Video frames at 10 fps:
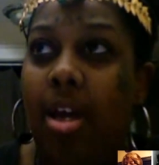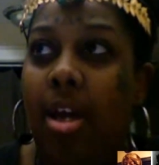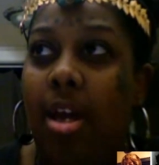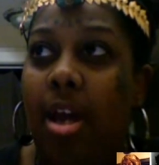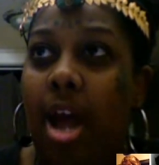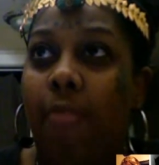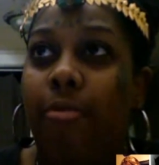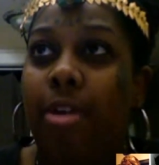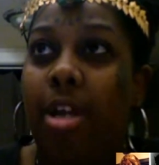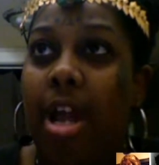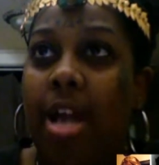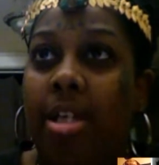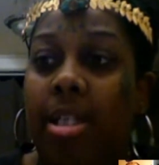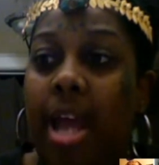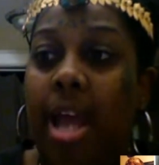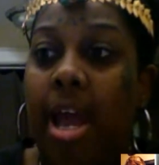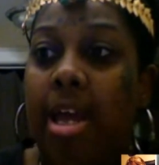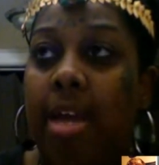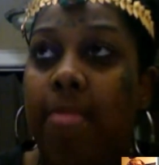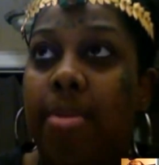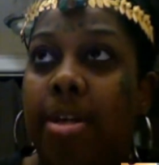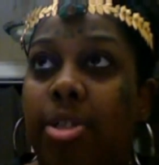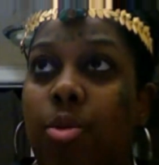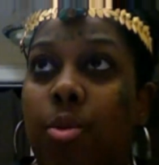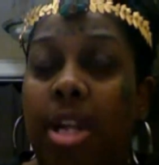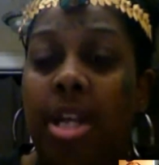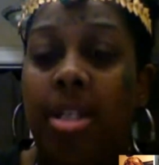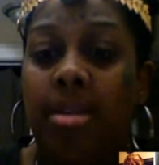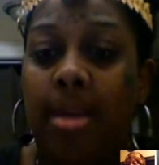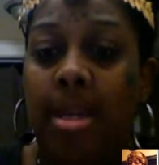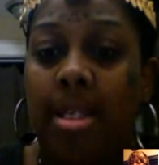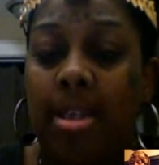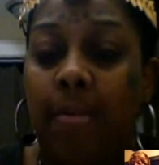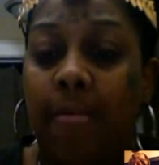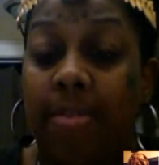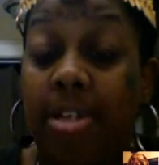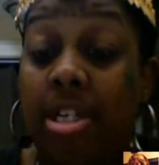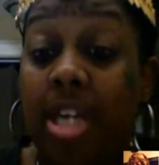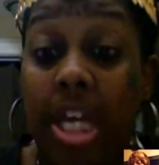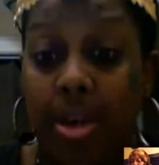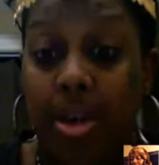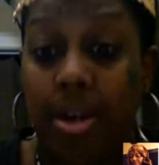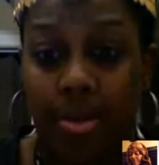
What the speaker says: I realized that I had been doing that to myself for years.